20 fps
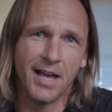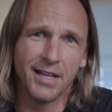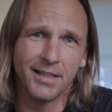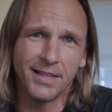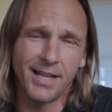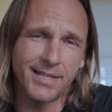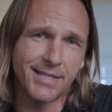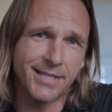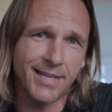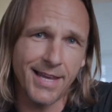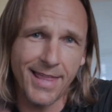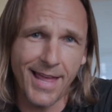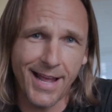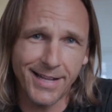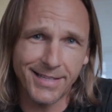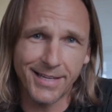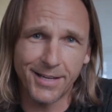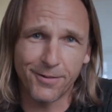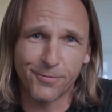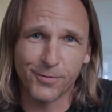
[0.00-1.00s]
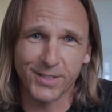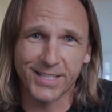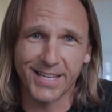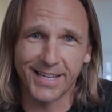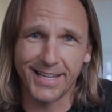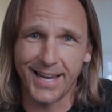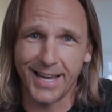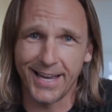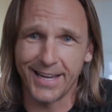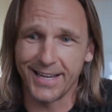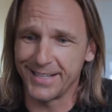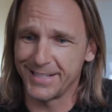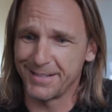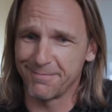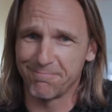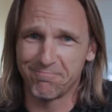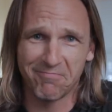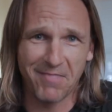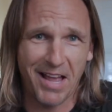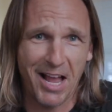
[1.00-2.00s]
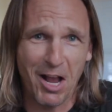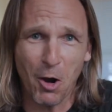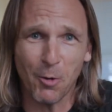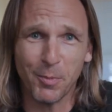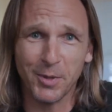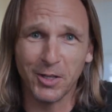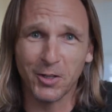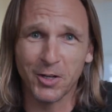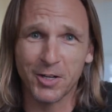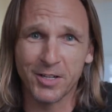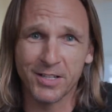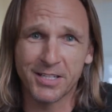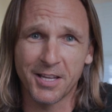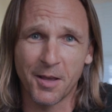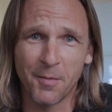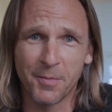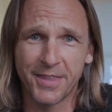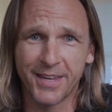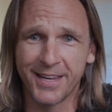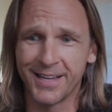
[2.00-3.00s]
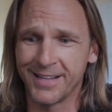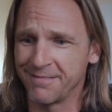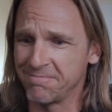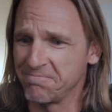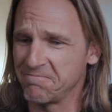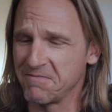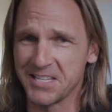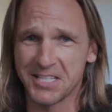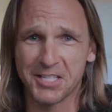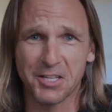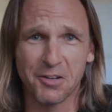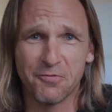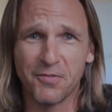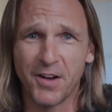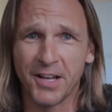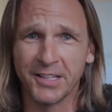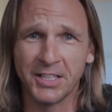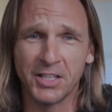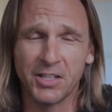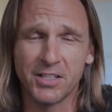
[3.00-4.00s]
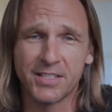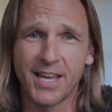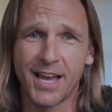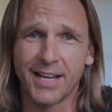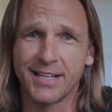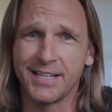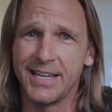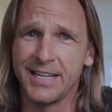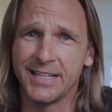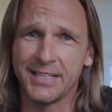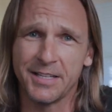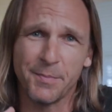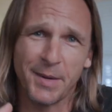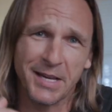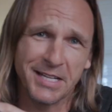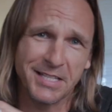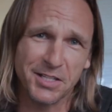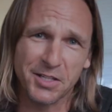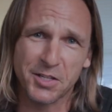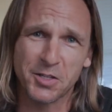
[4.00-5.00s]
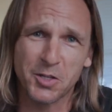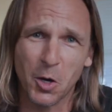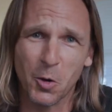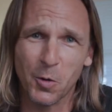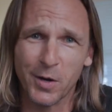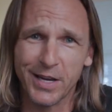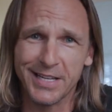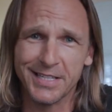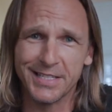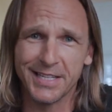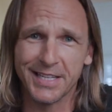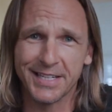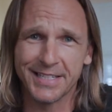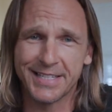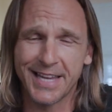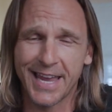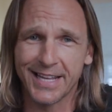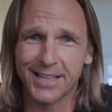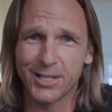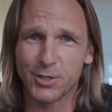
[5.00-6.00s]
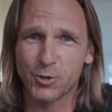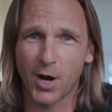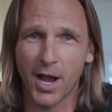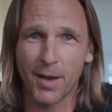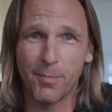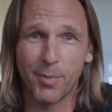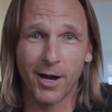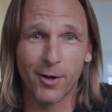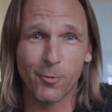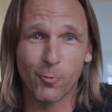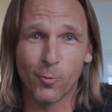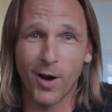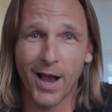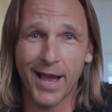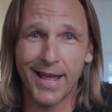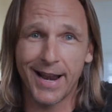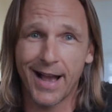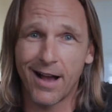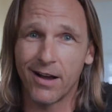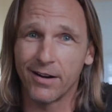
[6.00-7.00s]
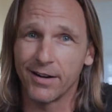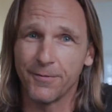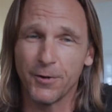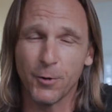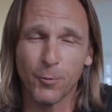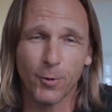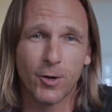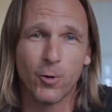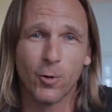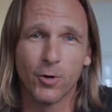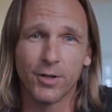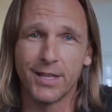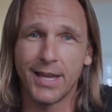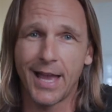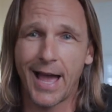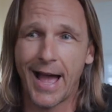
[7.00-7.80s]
Let's say that's it for today. I hope you learned something. This is a fun little technique that makes it so easy to take the tripod right out. If you record the